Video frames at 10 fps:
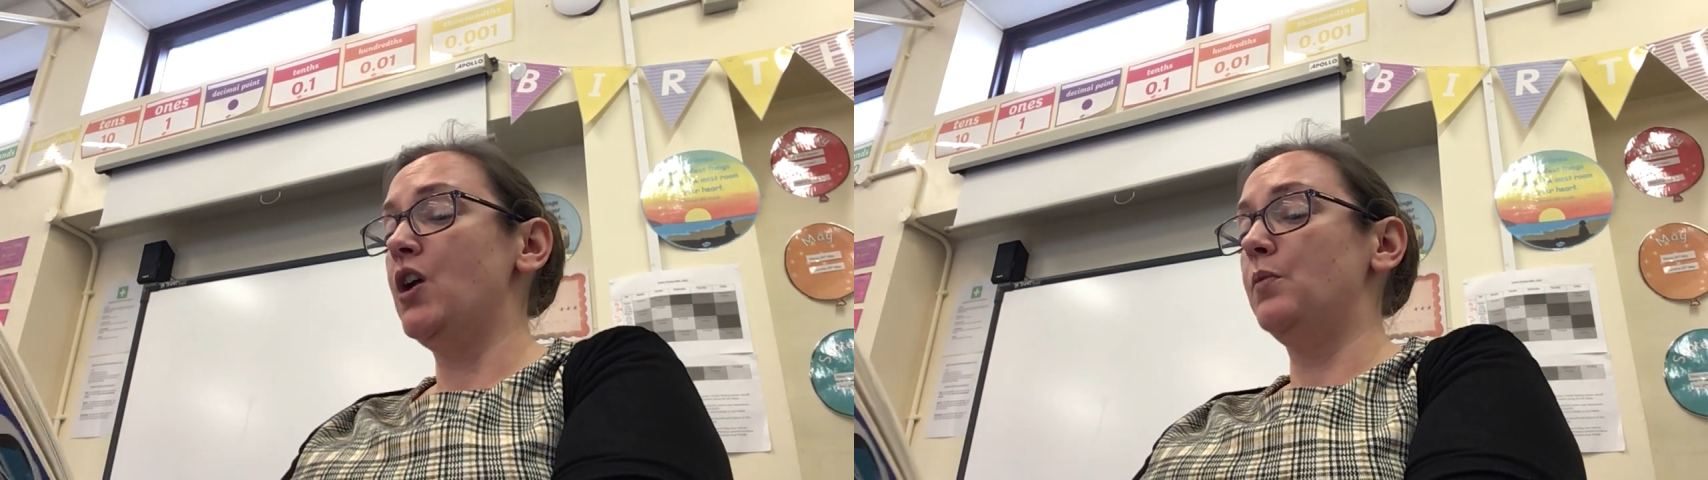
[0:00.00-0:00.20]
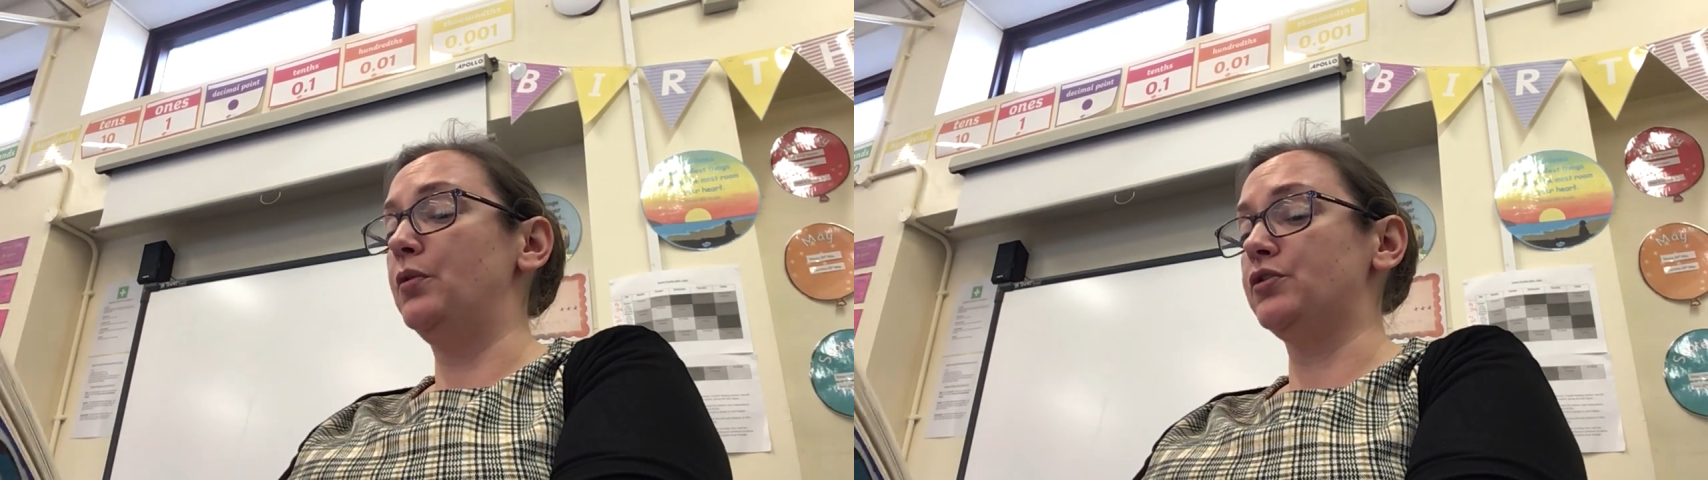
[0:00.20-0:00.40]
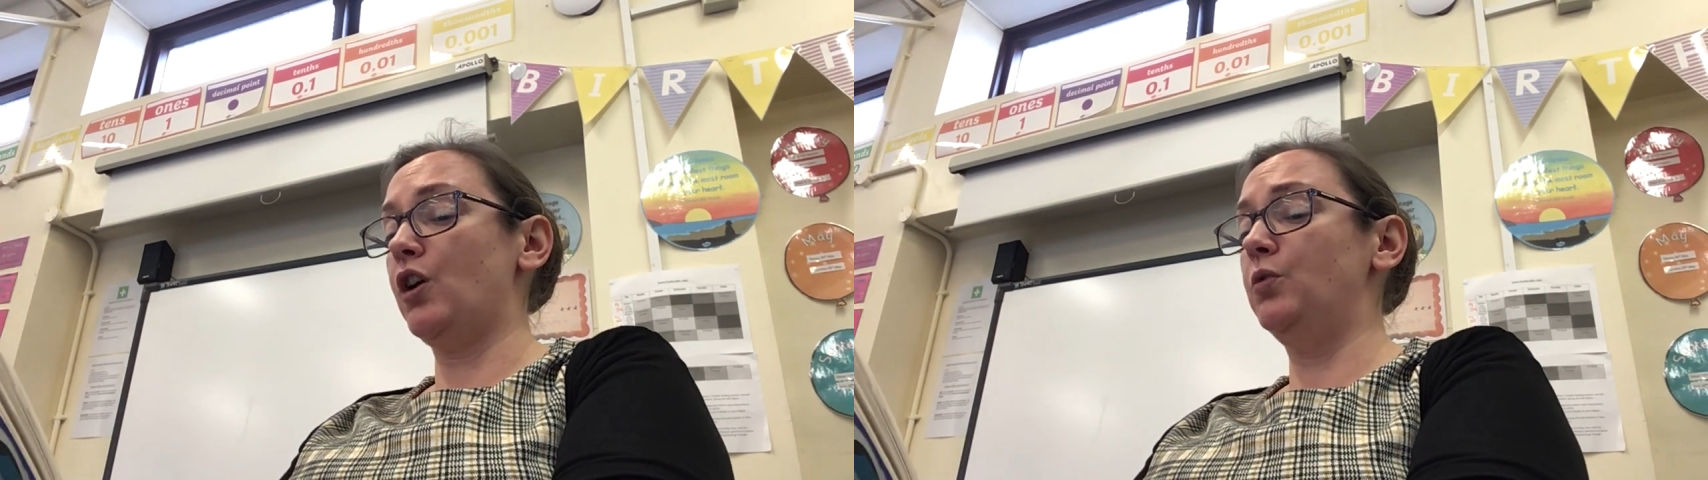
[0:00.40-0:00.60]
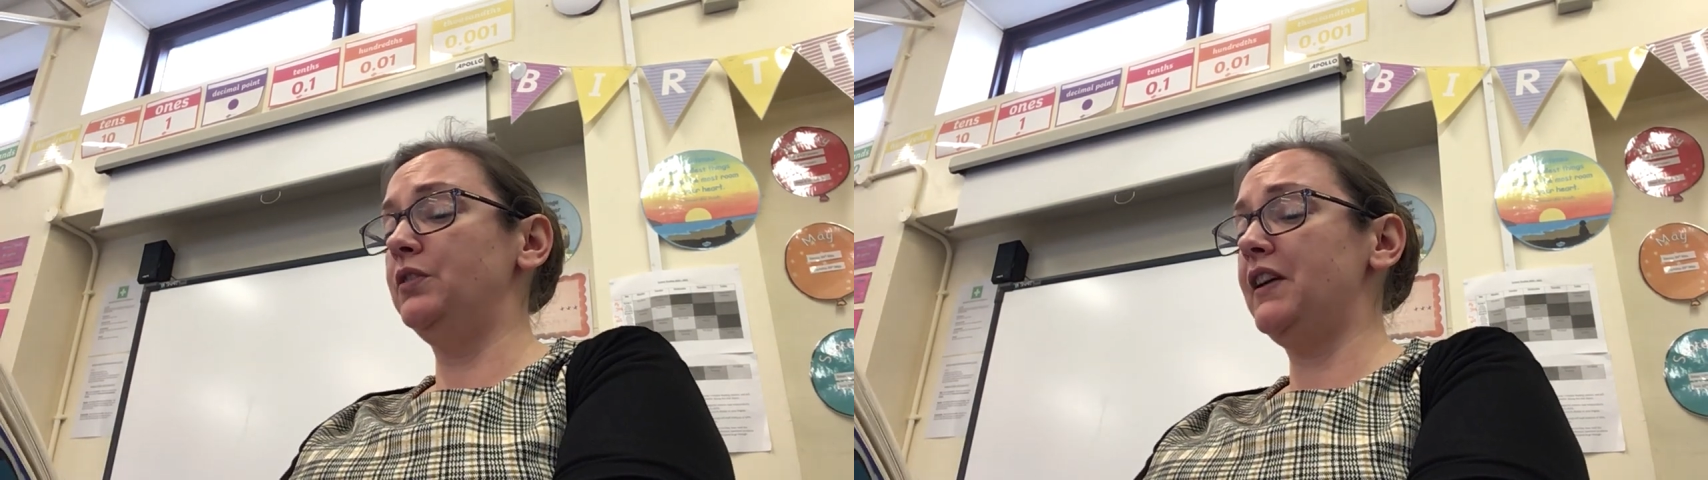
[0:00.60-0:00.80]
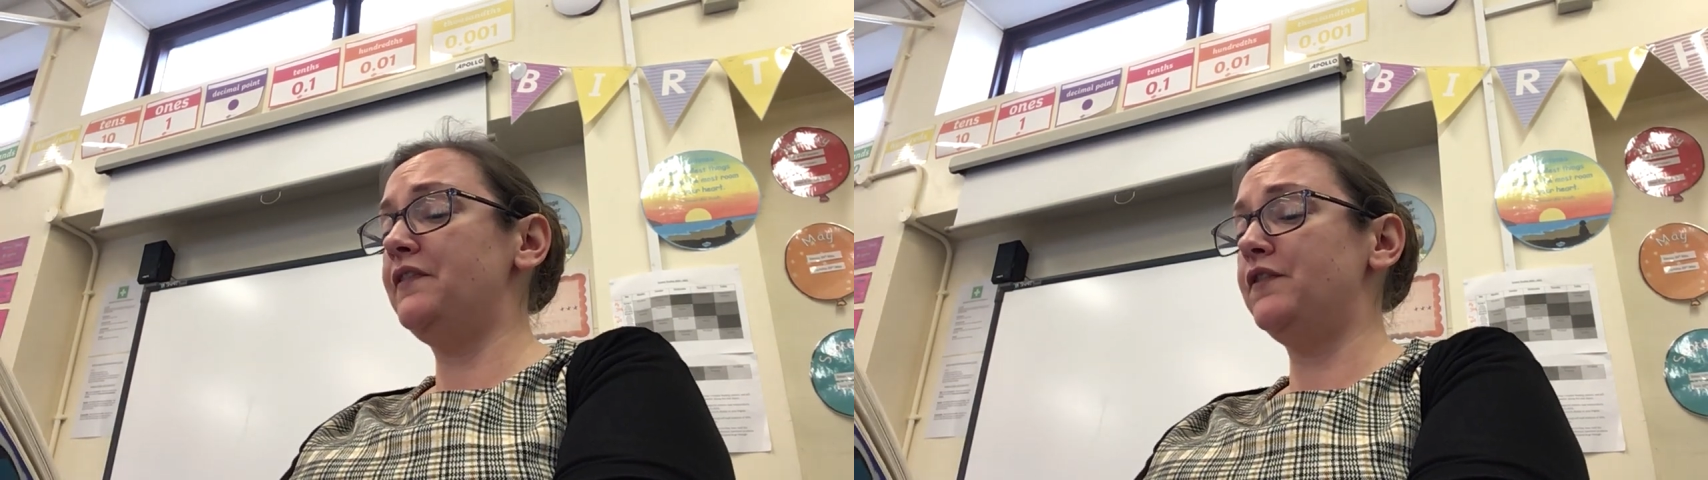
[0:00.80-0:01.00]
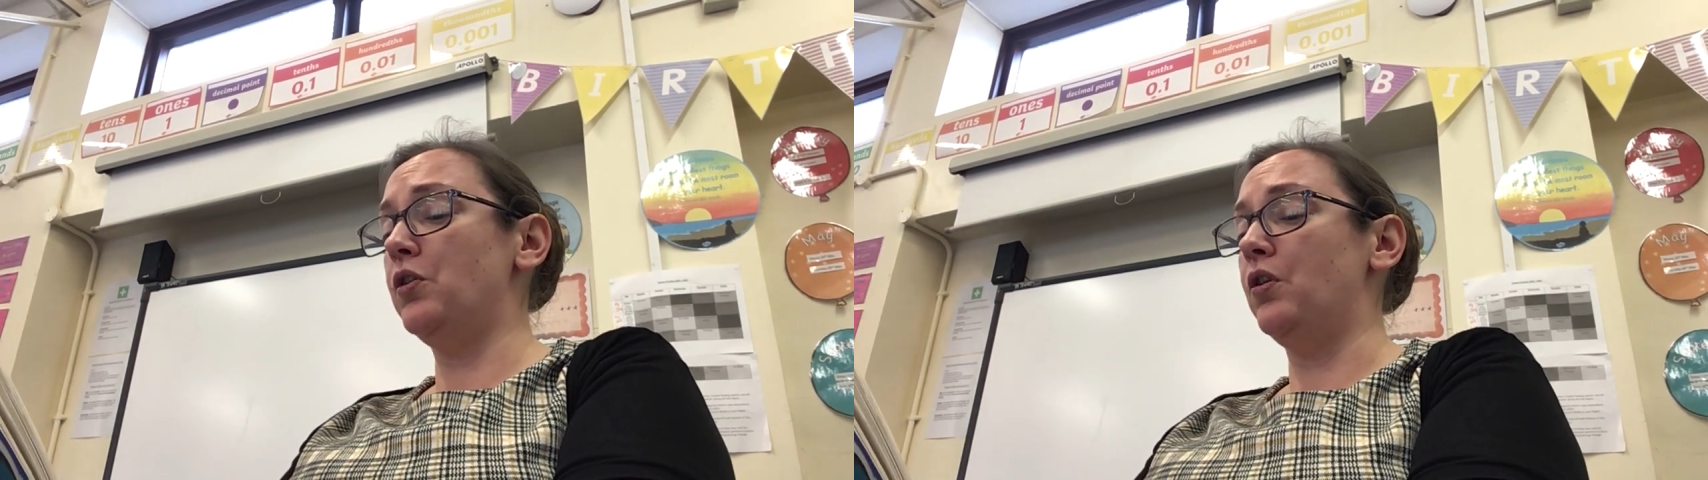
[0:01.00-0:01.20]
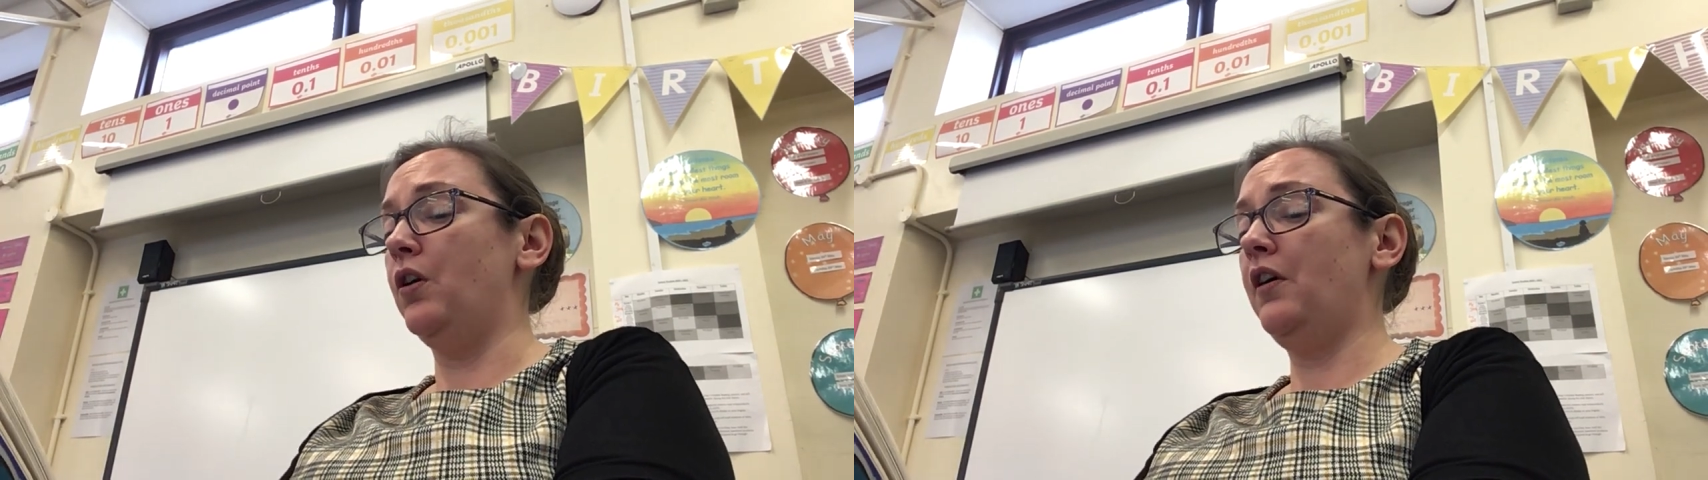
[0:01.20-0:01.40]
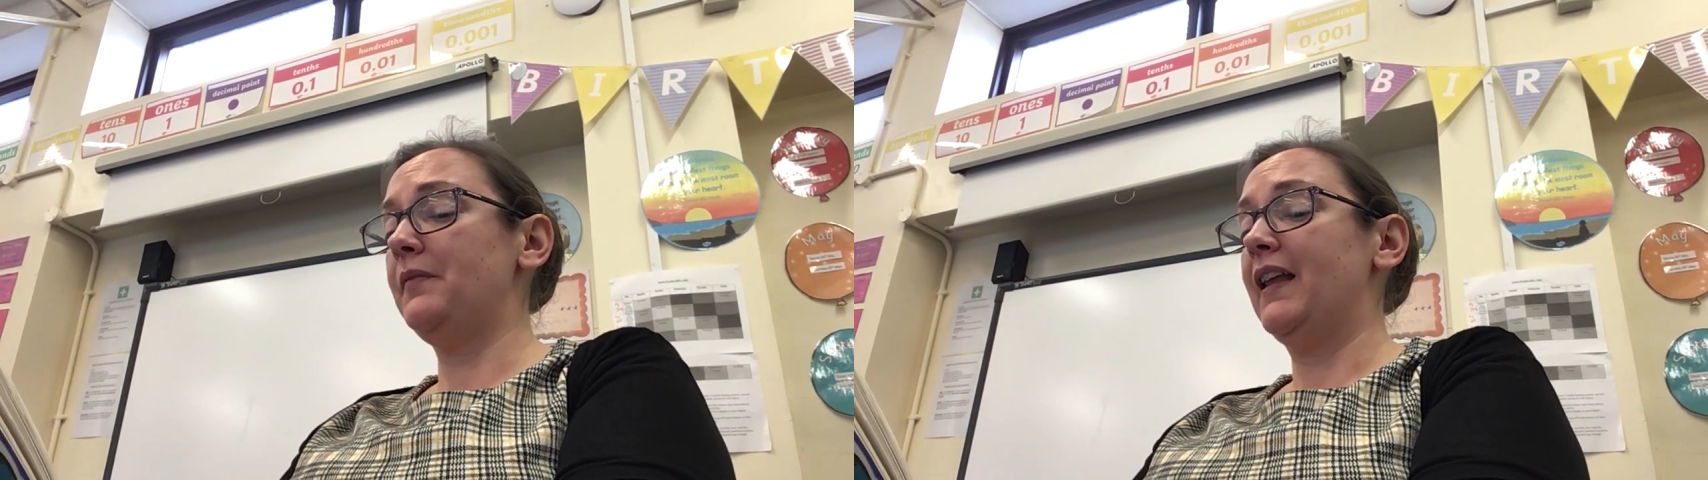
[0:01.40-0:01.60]
But only
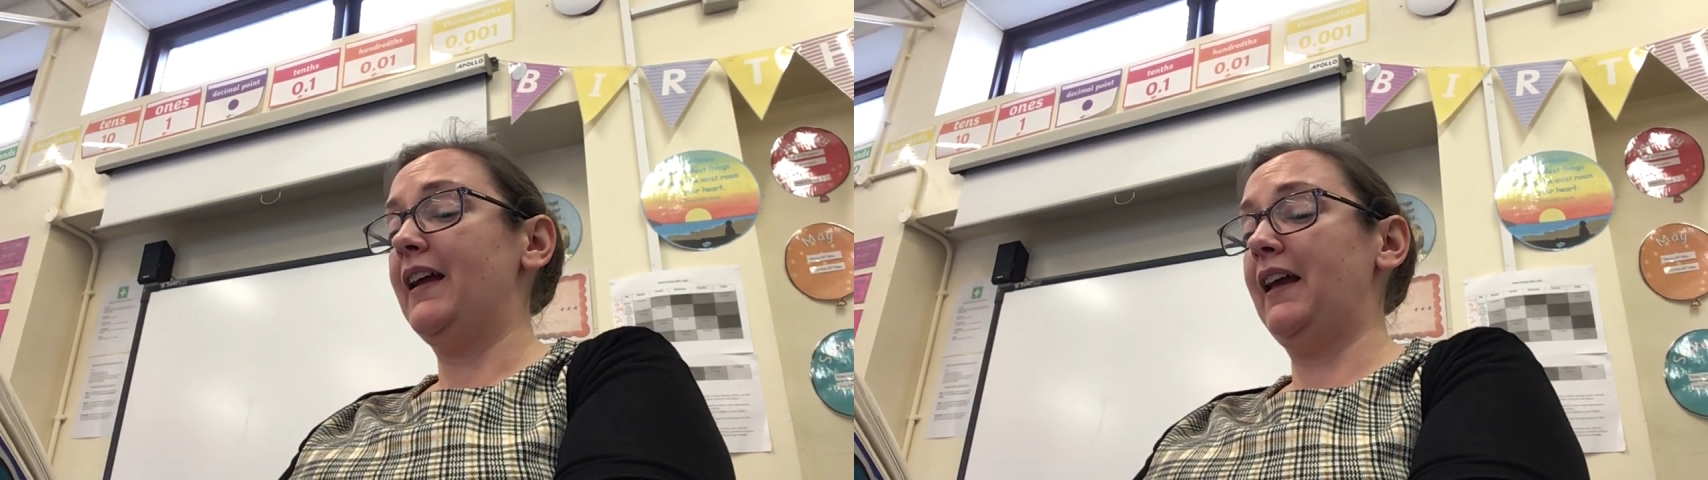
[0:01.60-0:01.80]
four,